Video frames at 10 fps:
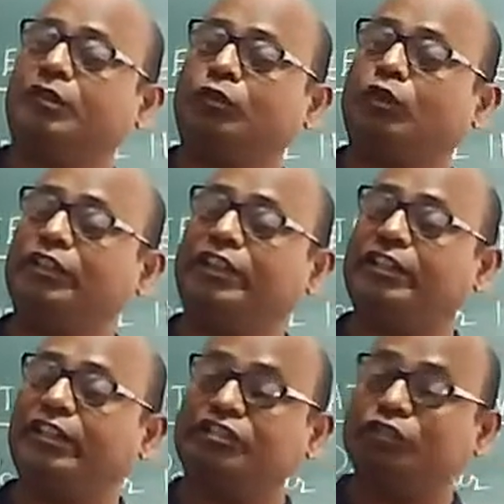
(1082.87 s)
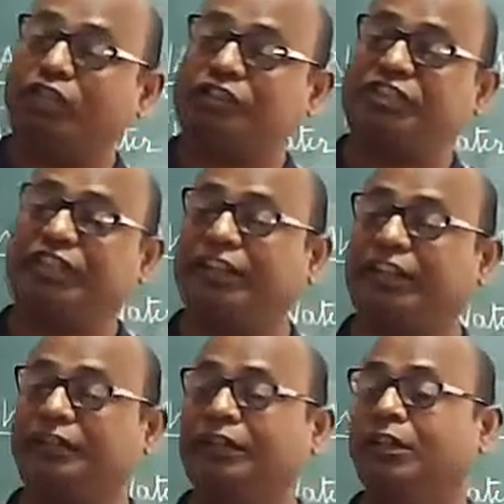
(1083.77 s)
clothing, is not
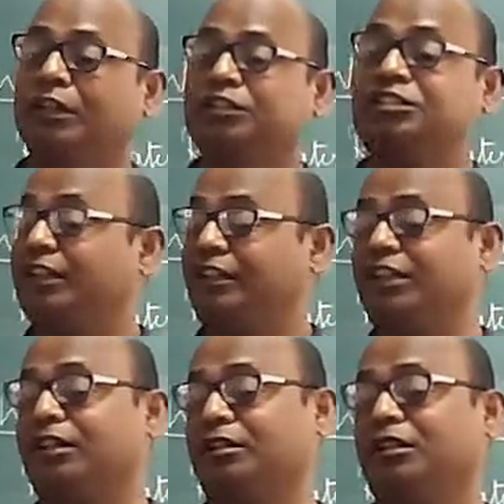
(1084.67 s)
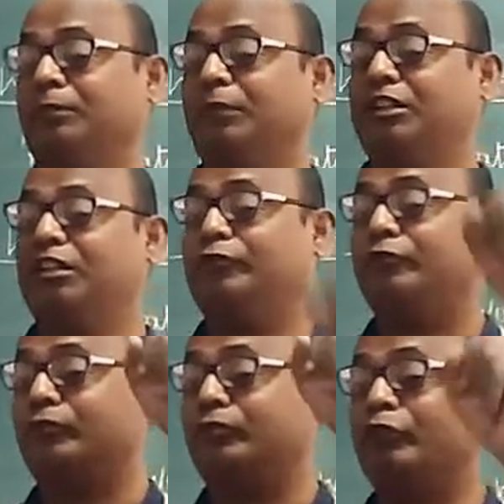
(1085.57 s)
shelter. But the
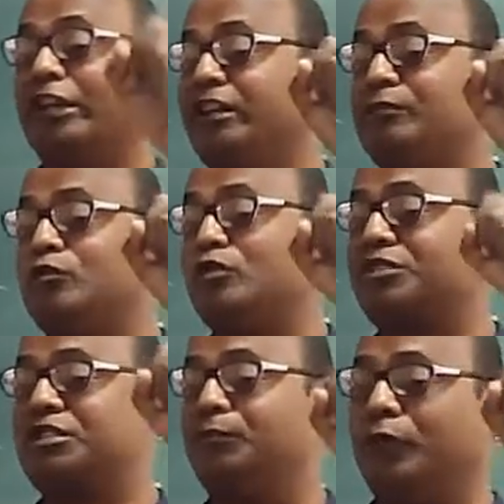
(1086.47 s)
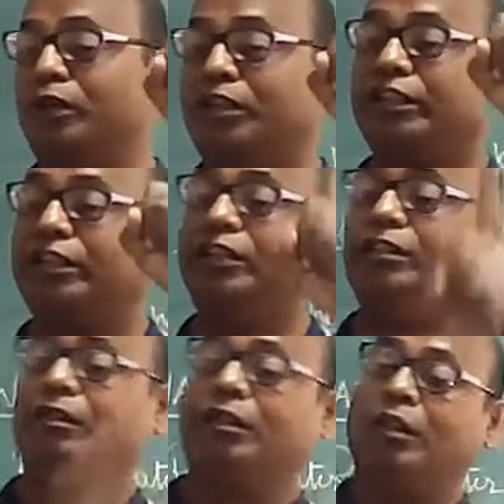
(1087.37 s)
very most important thing,
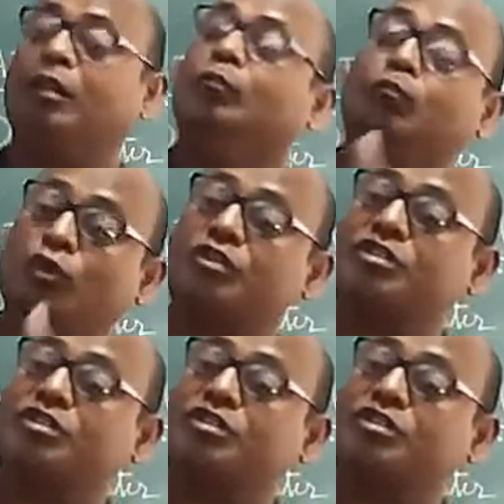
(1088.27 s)
most